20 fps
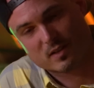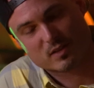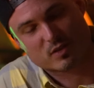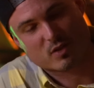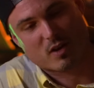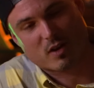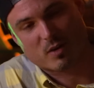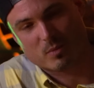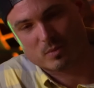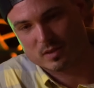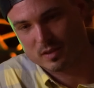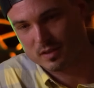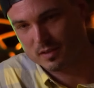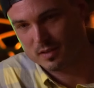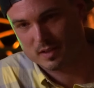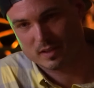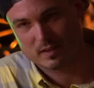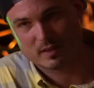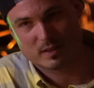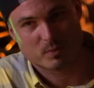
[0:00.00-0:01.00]
His car was
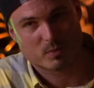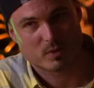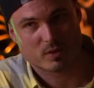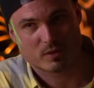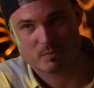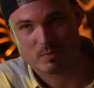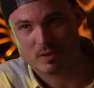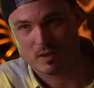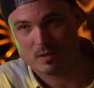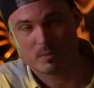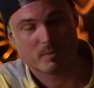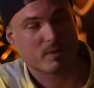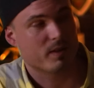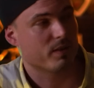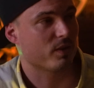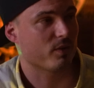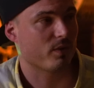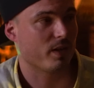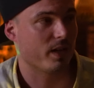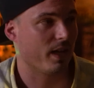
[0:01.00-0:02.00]
instantly worth probably
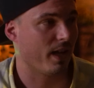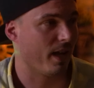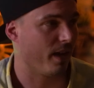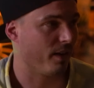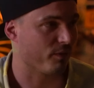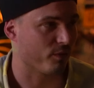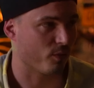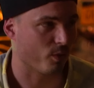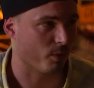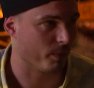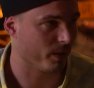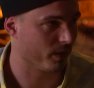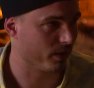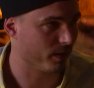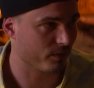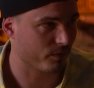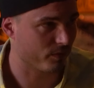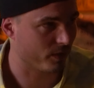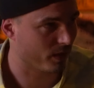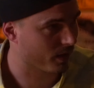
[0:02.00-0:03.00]
about three and a half, four
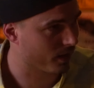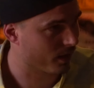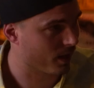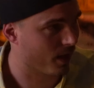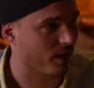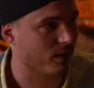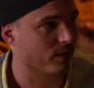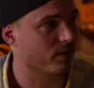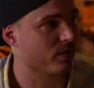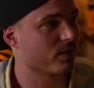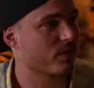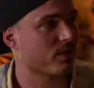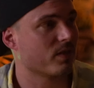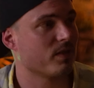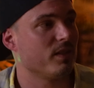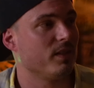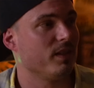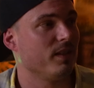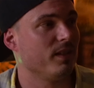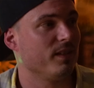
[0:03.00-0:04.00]
million dollars
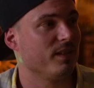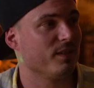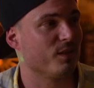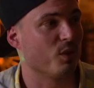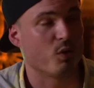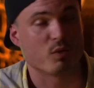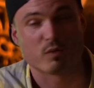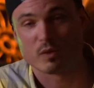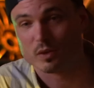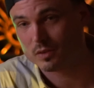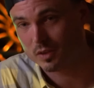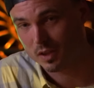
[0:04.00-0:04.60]
over